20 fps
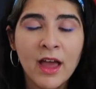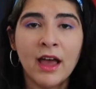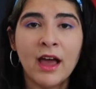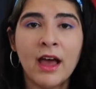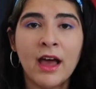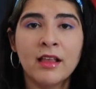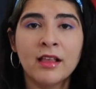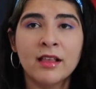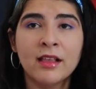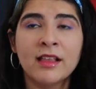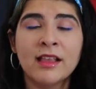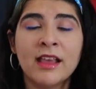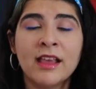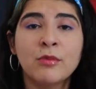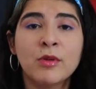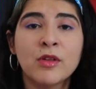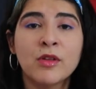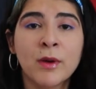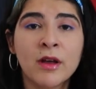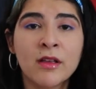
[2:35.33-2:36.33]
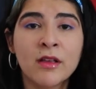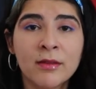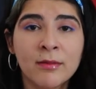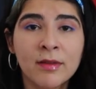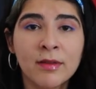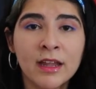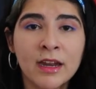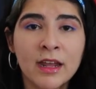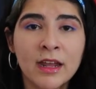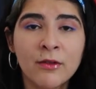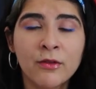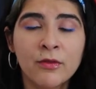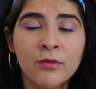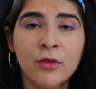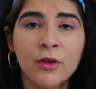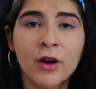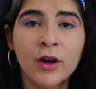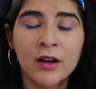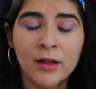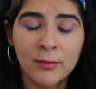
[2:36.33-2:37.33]
as to take responsibility
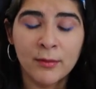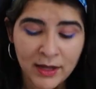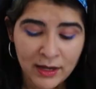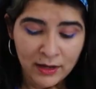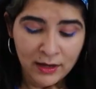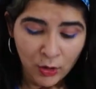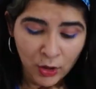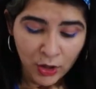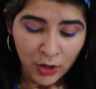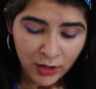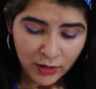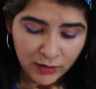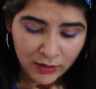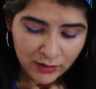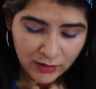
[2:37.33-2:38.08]
for Anna being hurt.